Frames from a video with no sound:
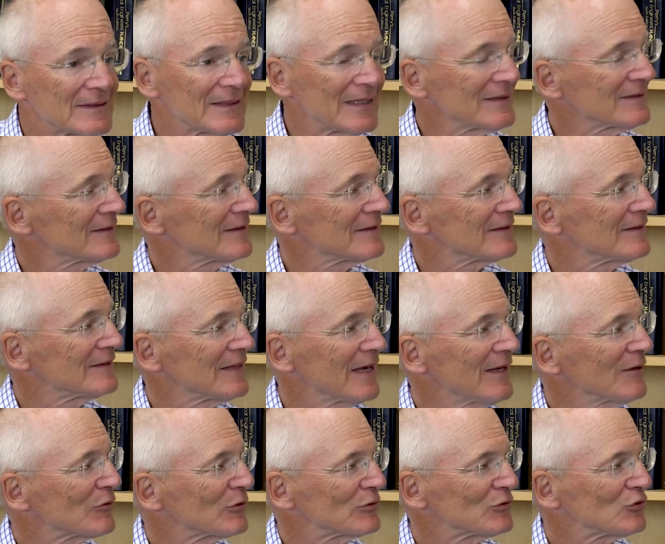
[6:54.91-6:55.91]
a
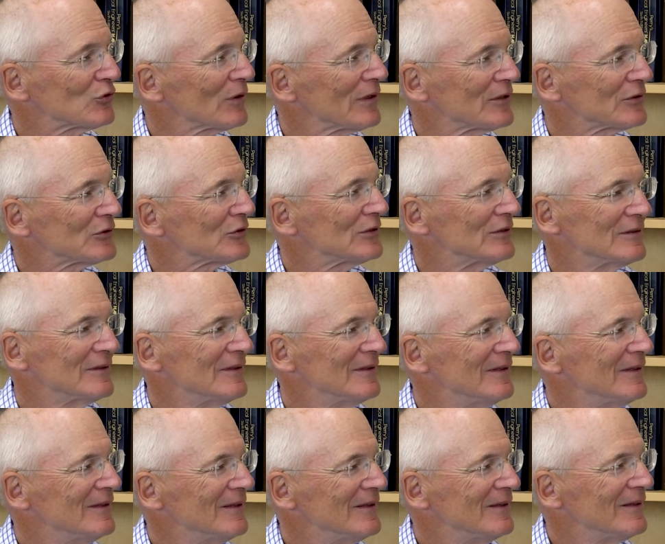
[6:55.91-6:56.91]
sacred trust.
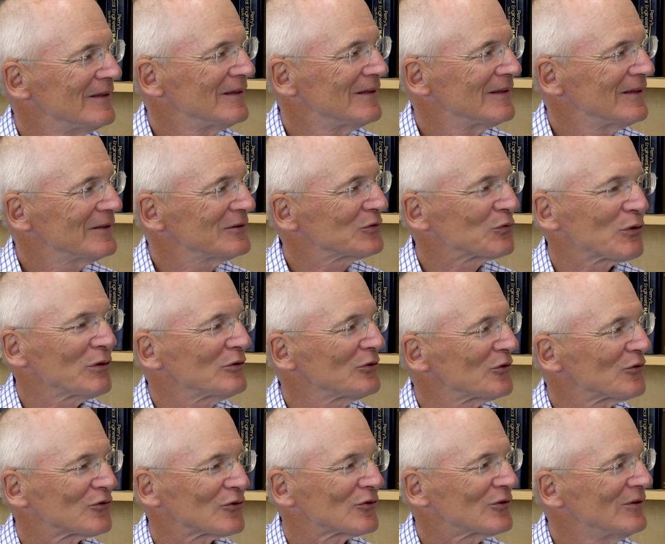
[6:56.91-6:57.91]
That's
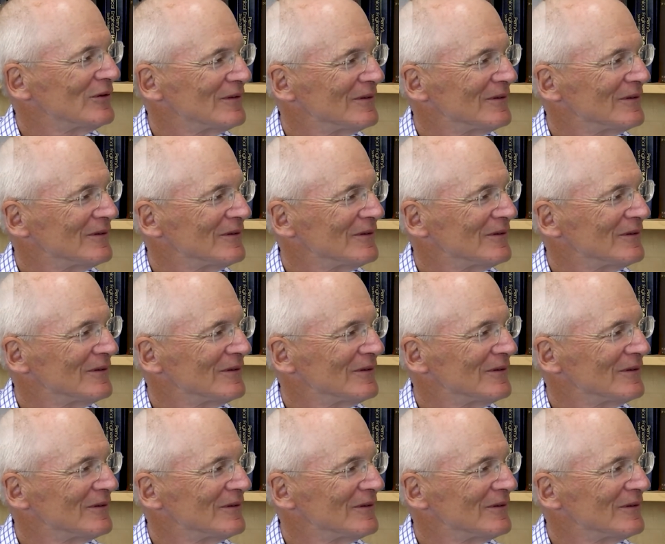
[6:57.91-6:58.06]
wonderful.